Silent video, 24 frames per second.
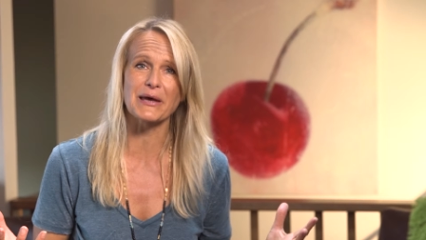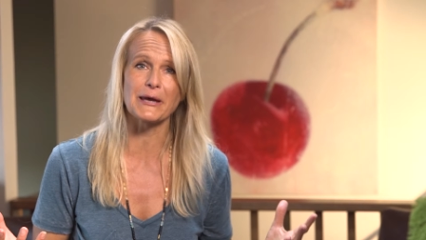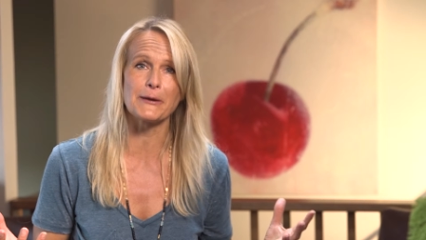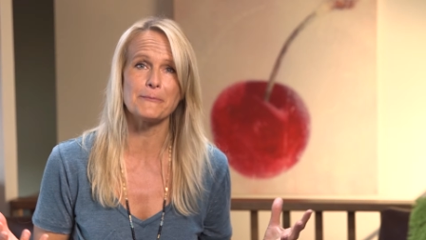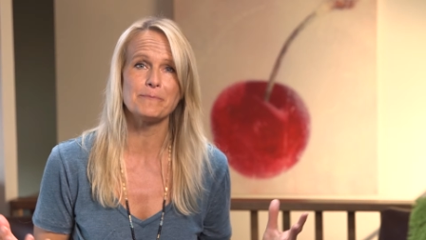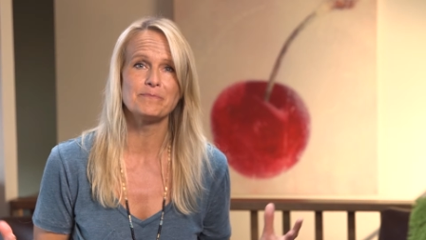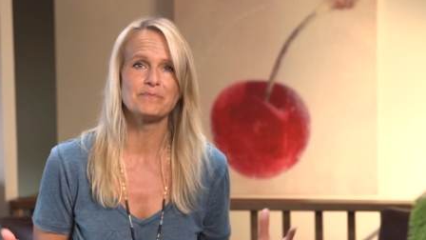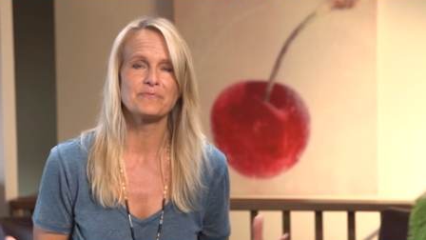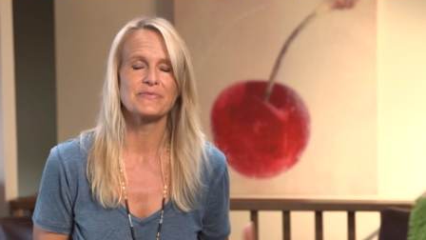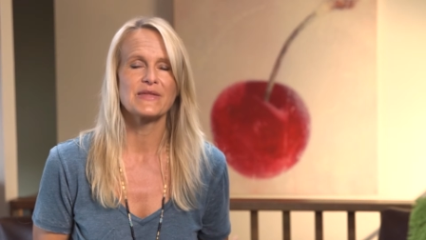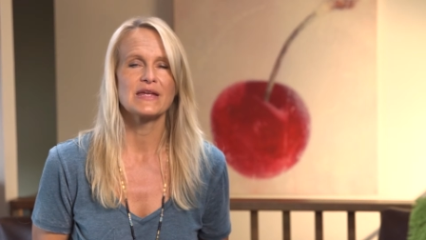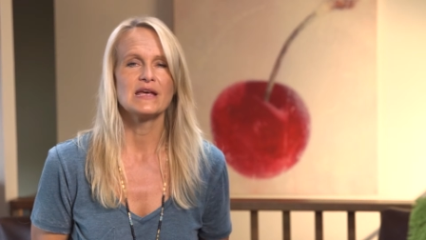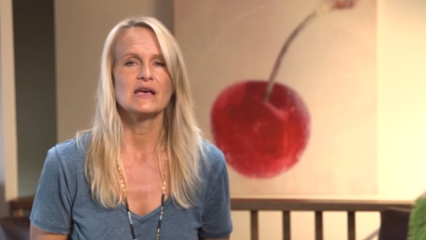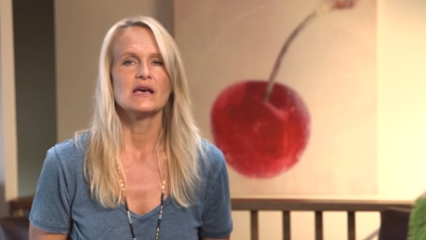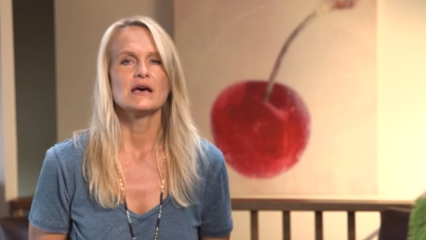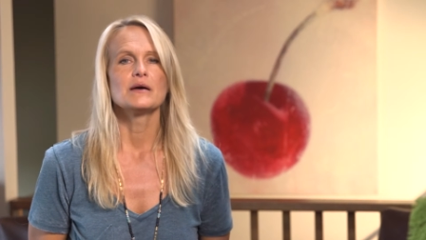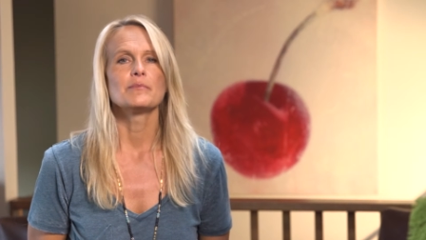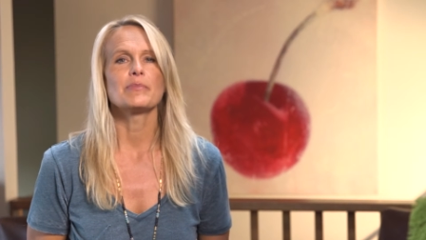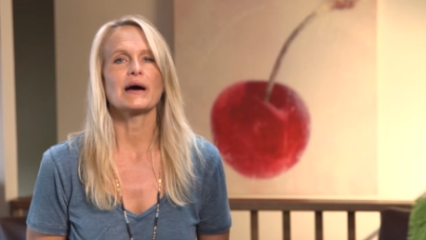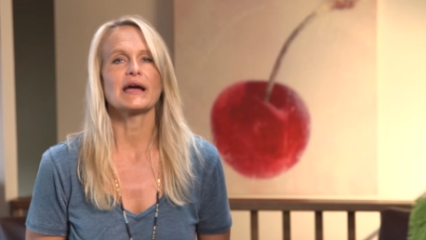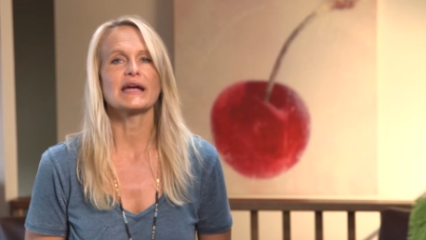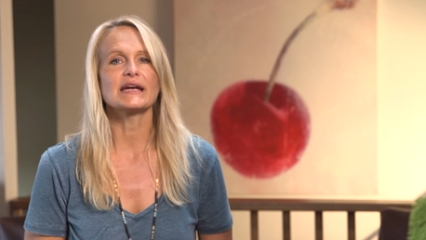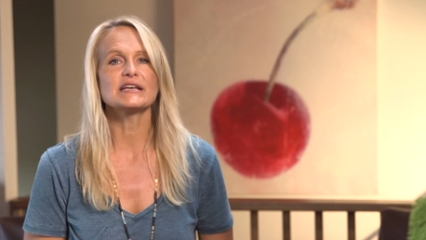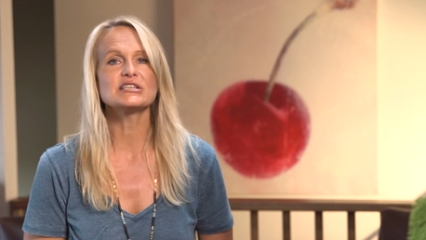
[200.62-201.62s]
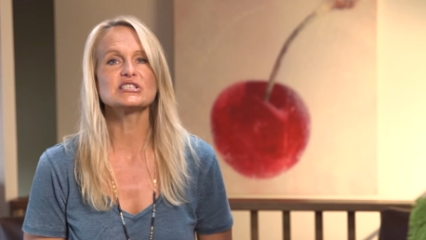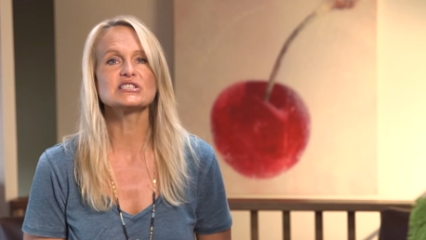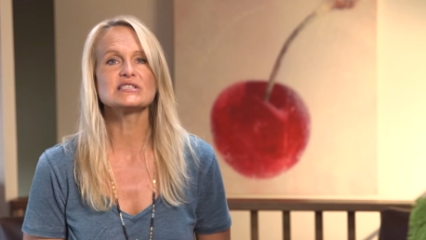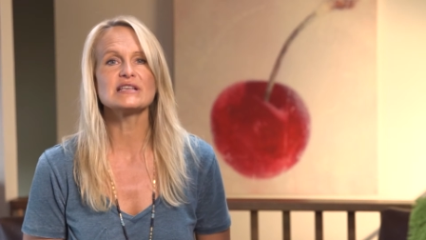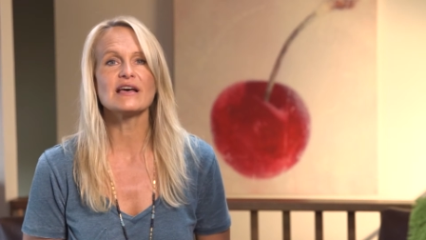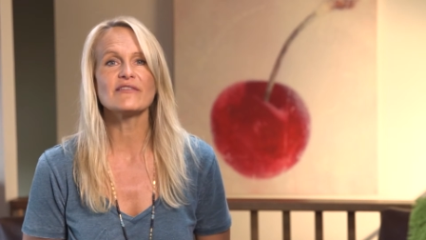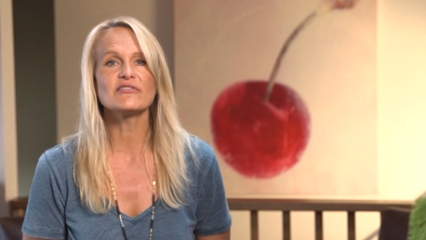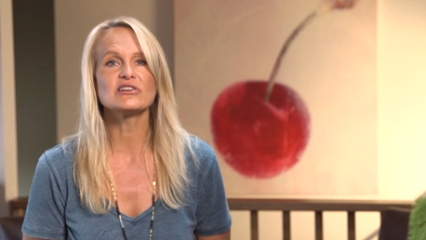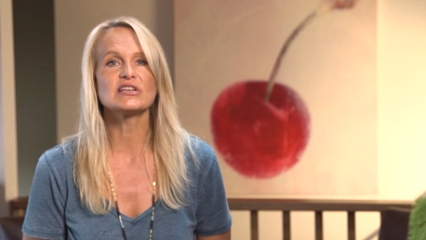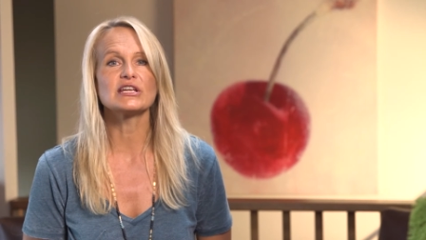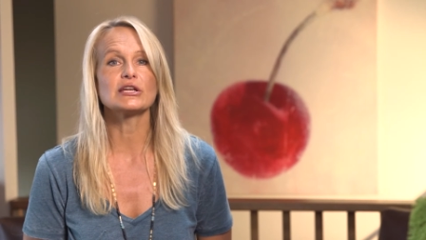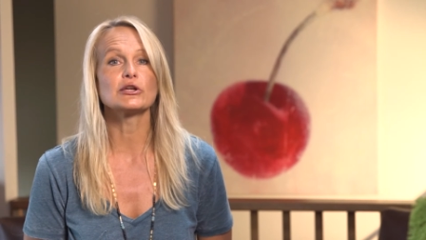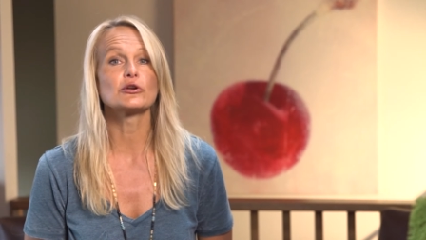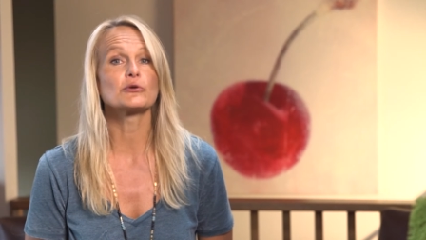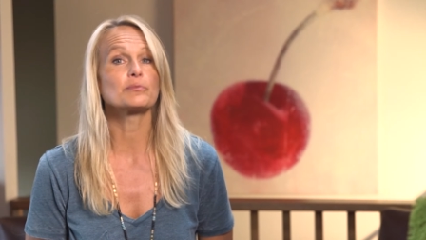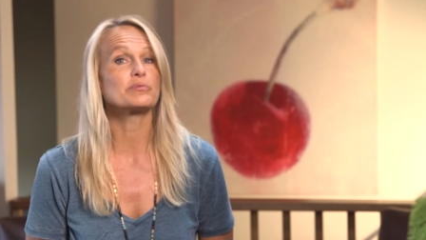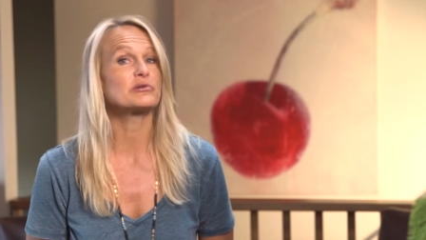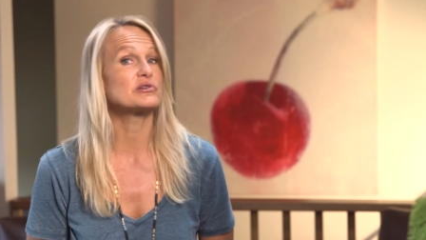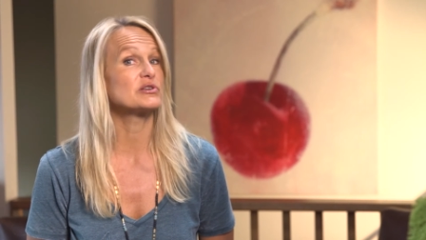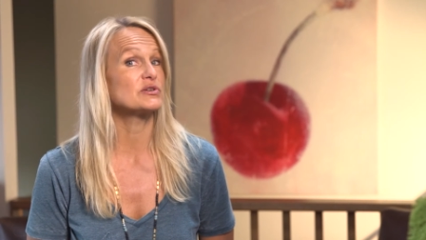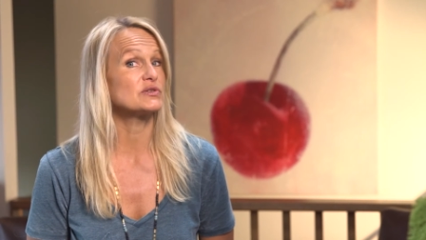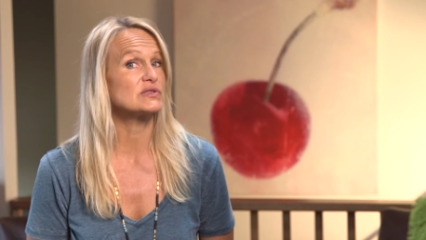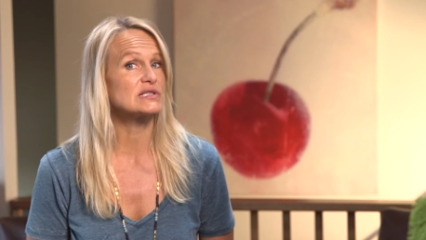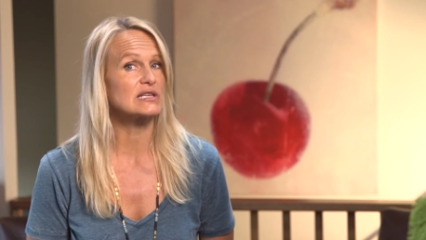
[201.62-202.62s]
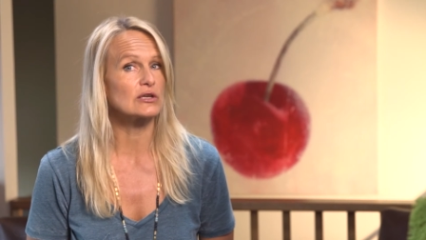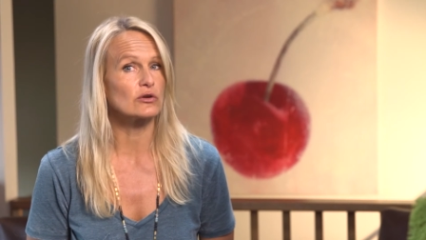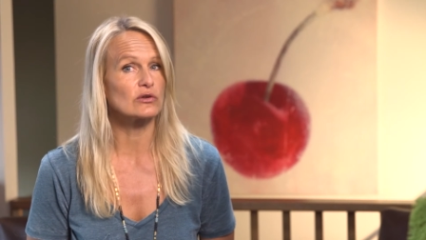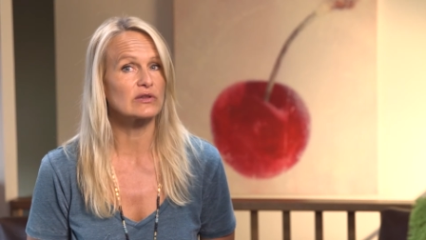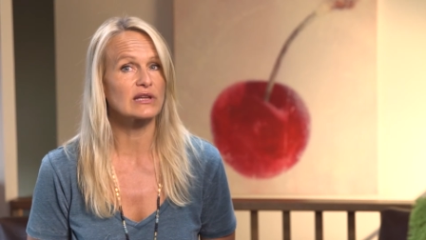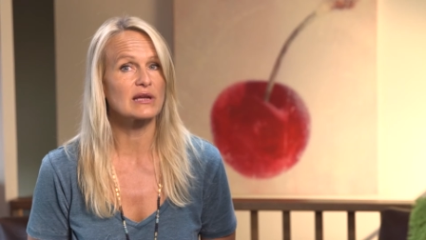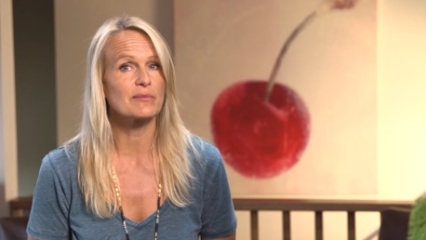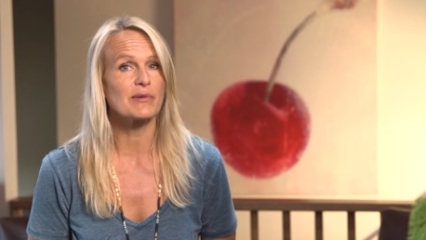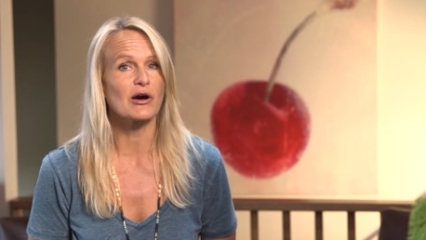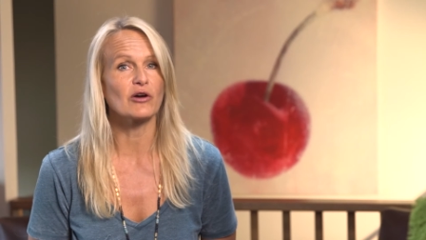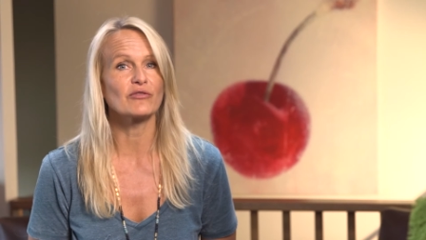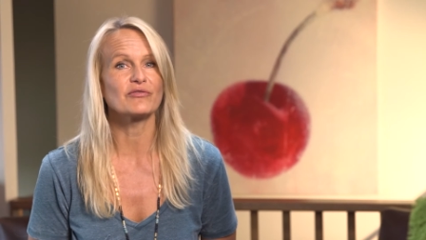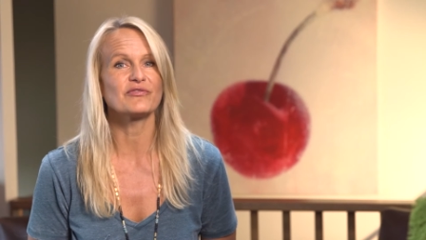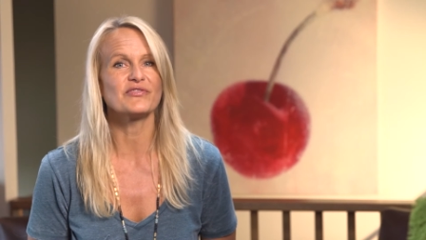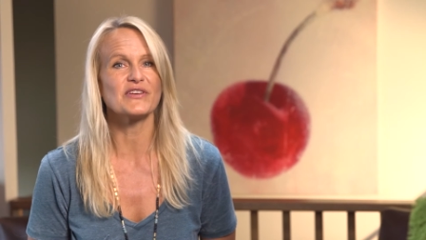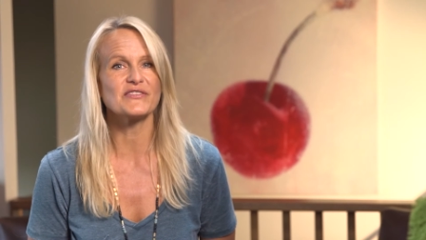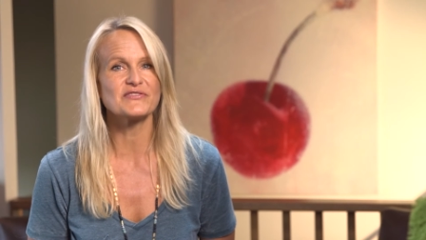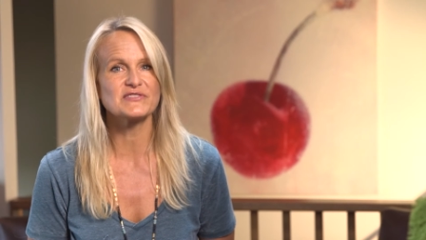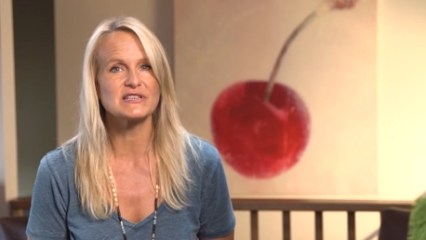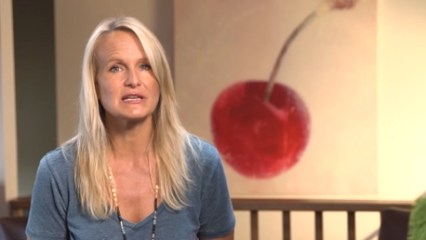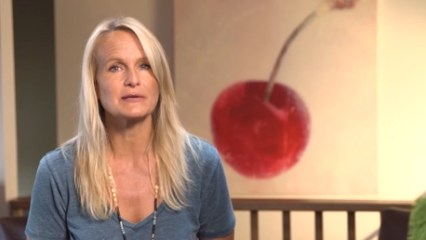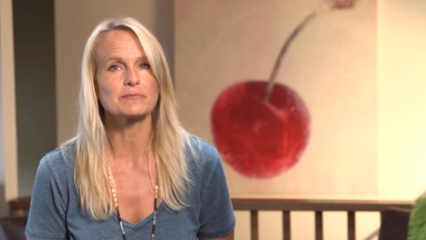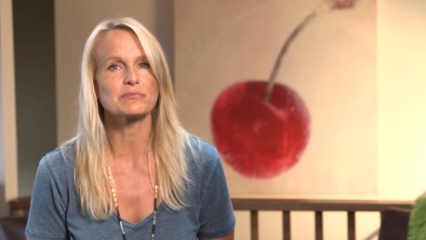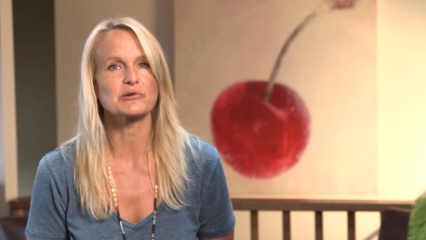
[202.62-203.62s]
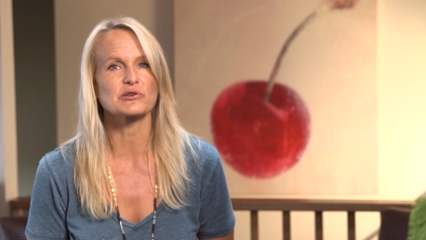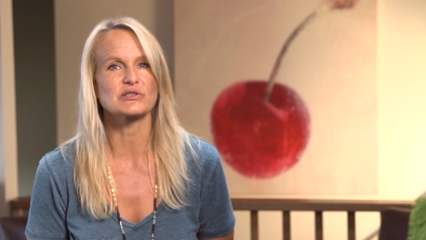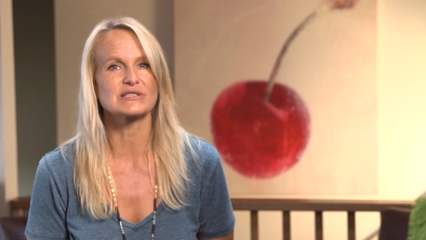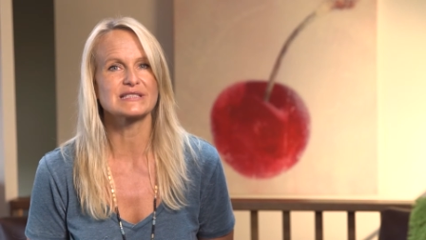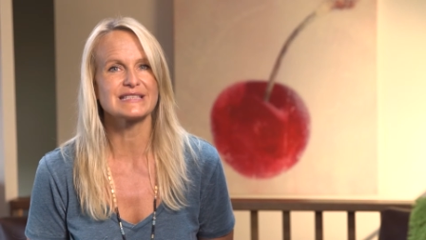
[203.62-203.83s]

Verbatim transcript: it. By age 70, you're producing only about 15%